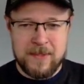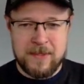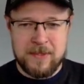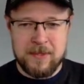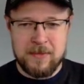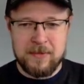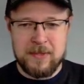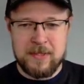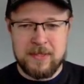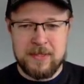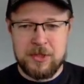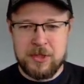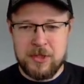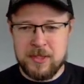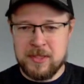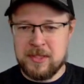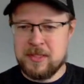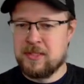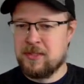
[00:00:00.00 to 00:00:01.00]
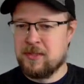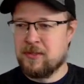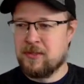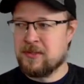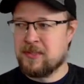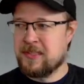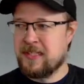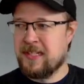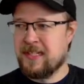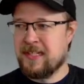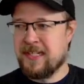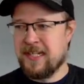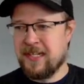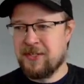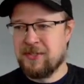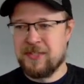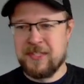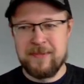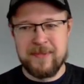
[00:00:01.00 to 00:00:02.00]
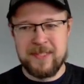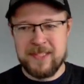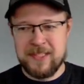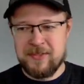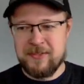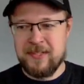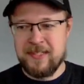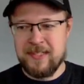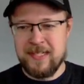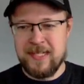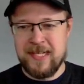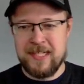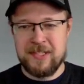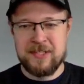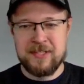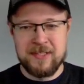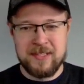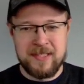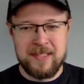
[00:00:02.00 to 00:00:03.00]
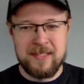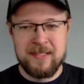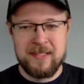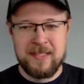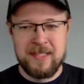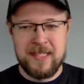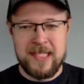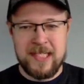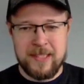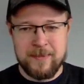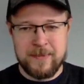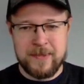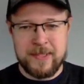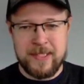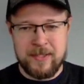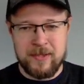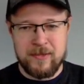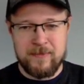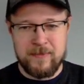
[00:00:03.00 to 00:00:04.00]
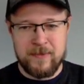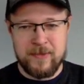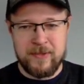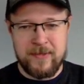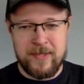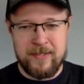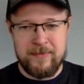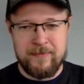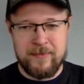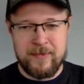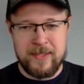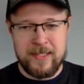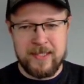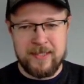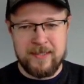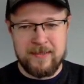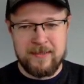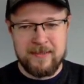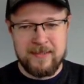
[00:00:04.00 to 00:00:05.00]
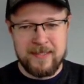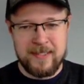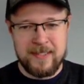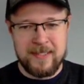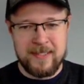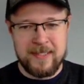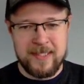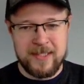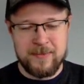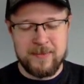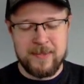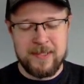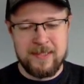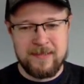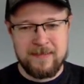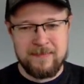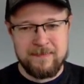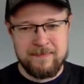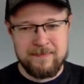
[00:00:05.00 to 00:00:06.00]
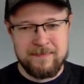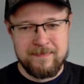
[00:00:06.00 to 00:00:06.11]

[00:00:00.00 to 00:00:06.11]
So just not saying, "Can you see my screen?" actually helps get off on the right foot there as well.